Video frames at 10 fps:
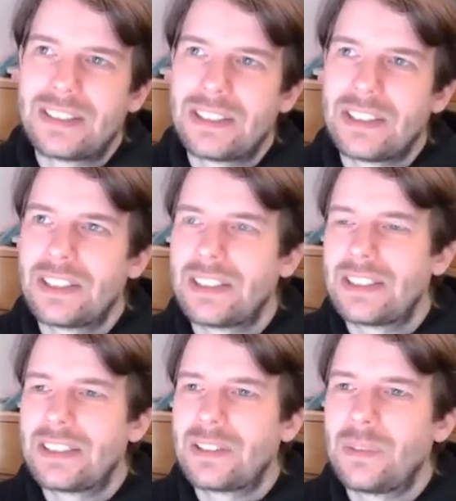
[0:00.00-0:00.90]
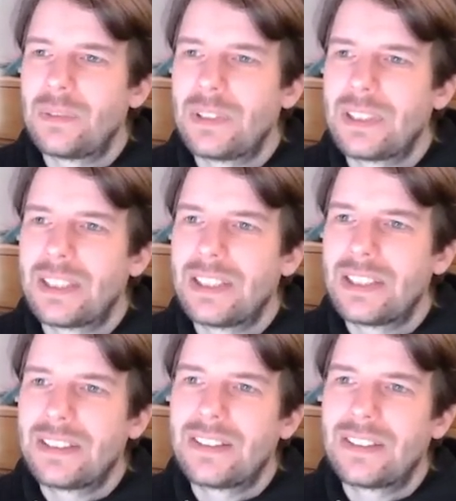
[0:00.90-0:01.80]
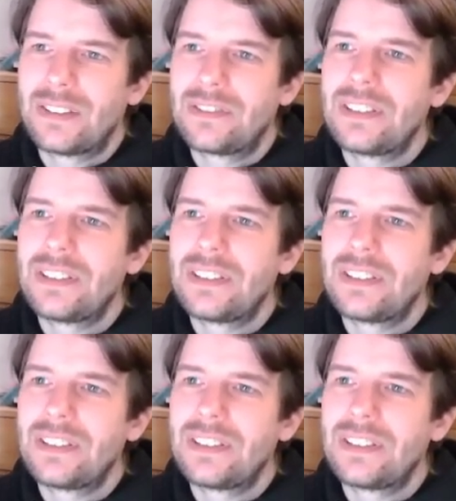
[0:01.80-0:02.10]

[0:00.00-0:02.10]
digital communications of